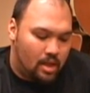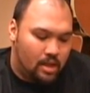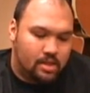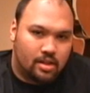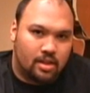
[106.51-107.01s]

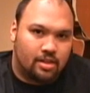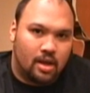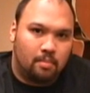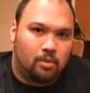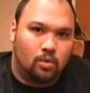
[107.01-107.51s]
It's the
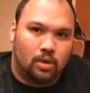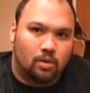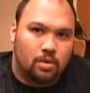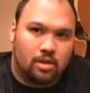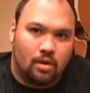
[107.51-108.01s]
same
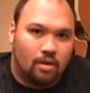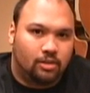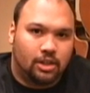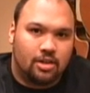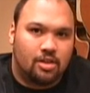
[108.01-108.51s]
tuning. We still have
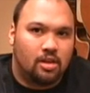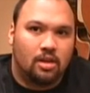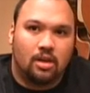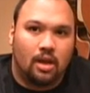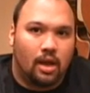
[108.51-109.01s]
G, C,
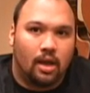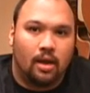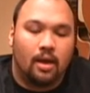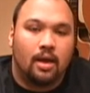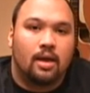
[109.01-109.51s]
E,
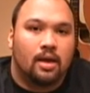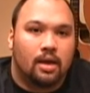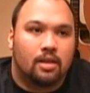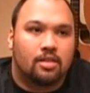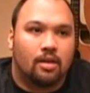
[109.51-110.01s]
A.
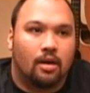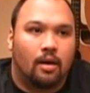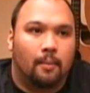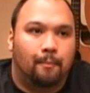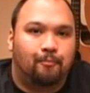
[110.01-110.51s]
It's
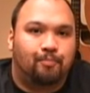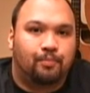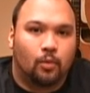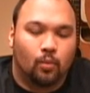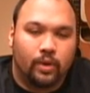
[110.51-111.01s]

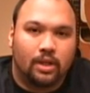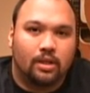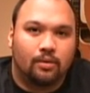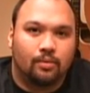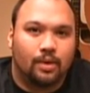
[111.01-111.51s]

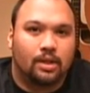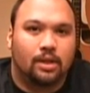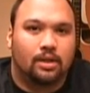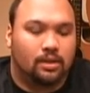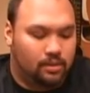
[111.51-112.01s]

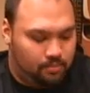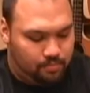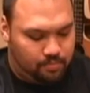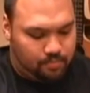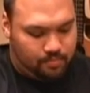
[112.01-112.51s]
really
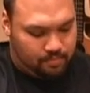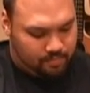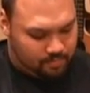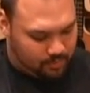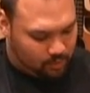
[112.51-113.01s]

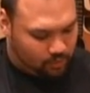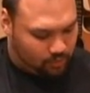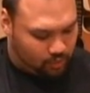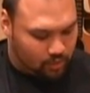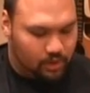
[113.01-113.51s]

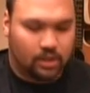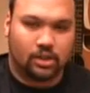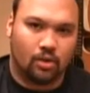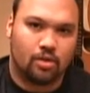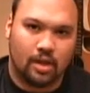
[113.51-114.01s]

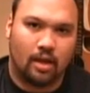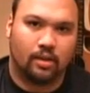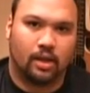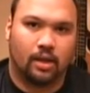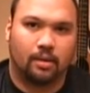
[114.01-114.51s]
traditional
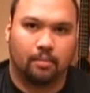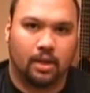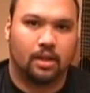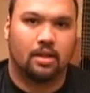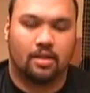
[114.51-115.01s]
sounding,
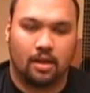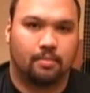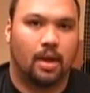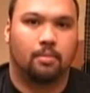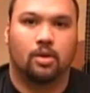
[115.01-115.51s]
but at the
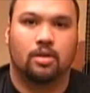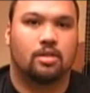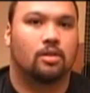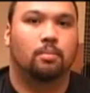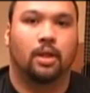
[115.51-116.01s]
same time you can
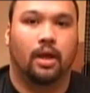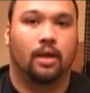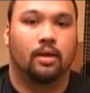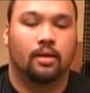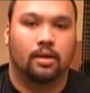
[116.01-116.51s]
still
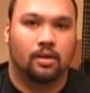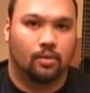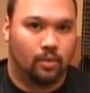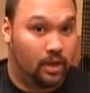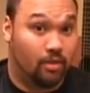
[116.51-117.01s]
play
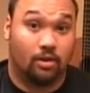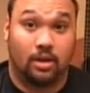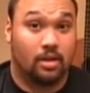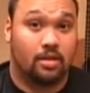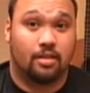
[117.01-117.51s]
whatever
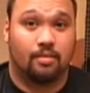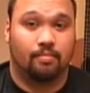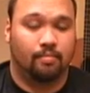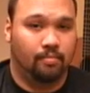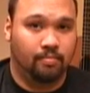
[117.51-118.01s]
it is
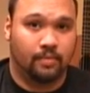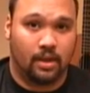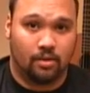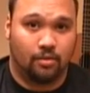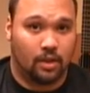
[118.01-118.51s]

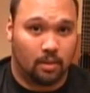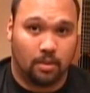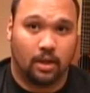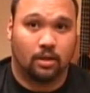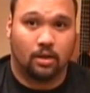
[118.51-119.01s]
that you feel like
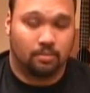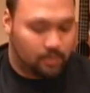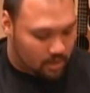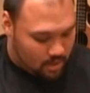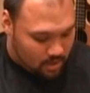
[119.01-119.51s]
playing on them.
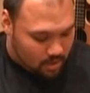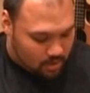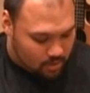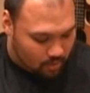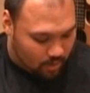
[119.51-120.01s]

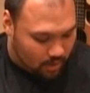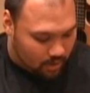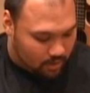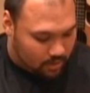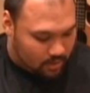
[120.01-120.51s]
So
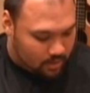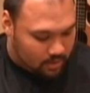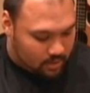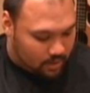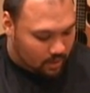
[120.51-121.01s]

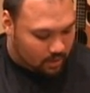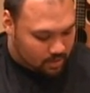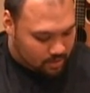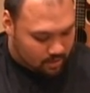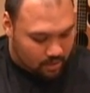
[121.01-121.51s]
yeah,
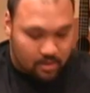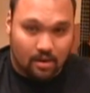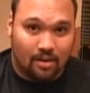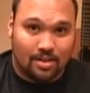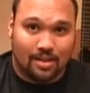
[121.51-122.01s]
let's
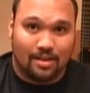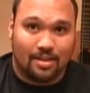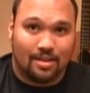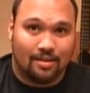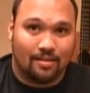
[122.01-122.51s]
hear how it sounds.